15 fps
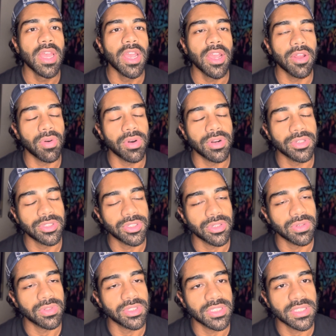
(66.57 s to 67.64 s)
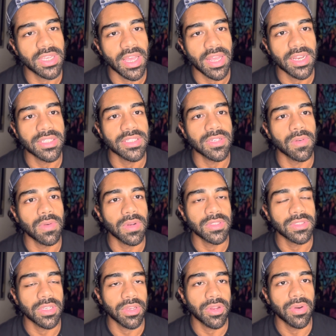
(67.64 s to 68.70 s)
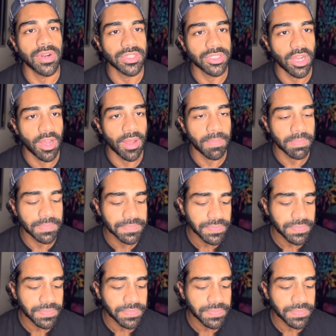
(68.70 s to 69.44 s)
in order to just get into a security job.